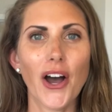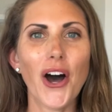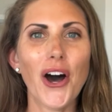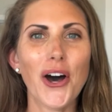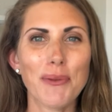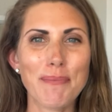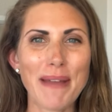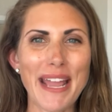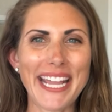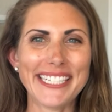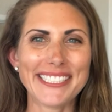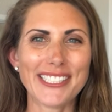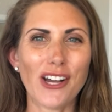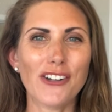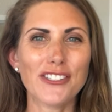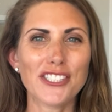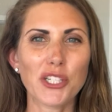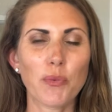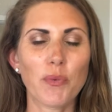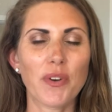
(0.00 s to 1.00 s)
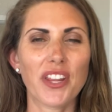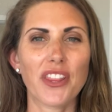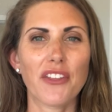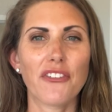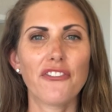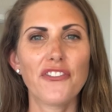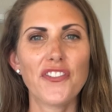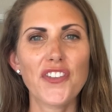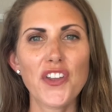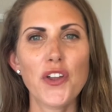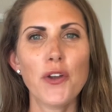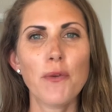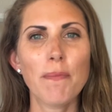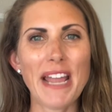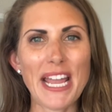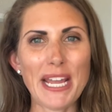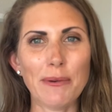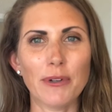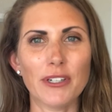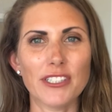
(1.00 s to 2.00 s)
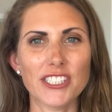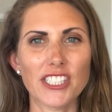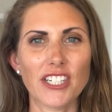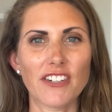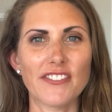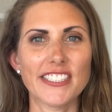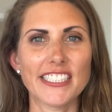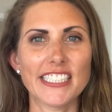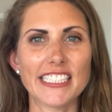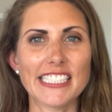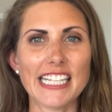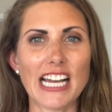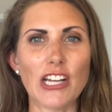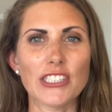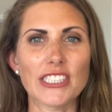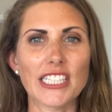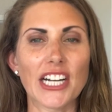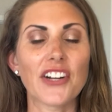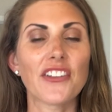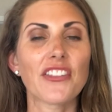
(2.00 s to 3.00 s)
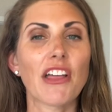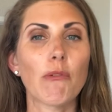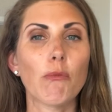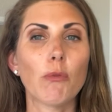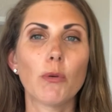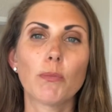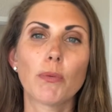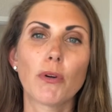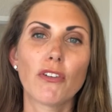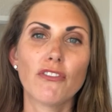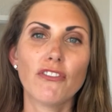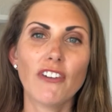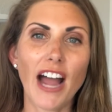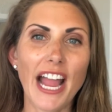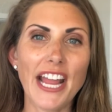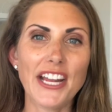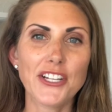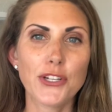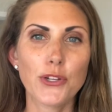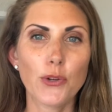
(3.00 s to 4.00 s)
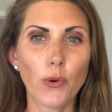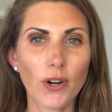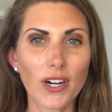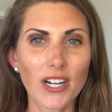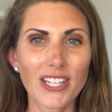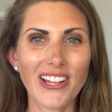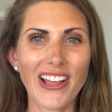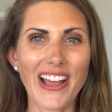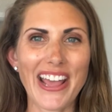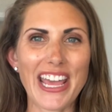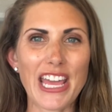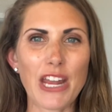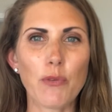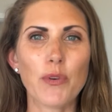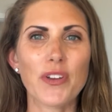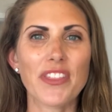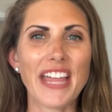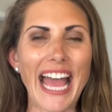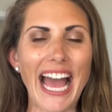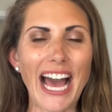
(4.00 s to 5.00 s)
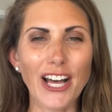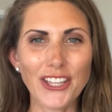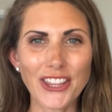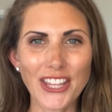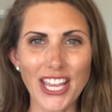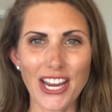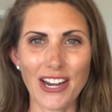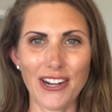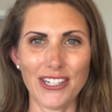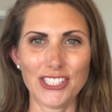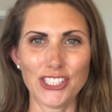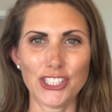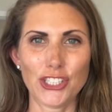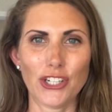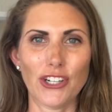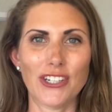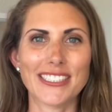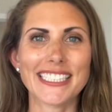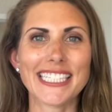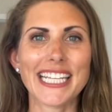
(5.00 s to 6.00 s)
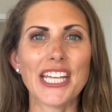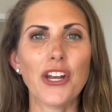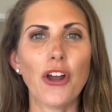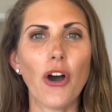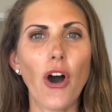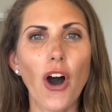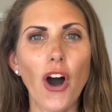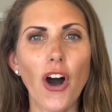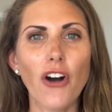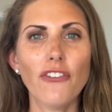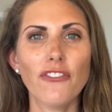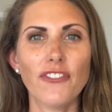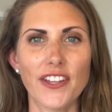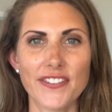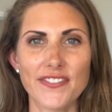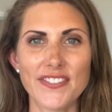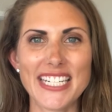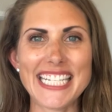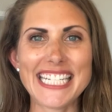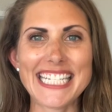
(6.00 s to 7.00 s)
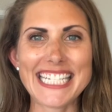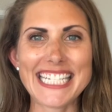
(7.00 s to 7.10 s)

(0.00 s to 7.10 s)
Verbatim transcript: OnPay is also one of the few payroll services out there that will provide your client with healthcare insurance in all fifty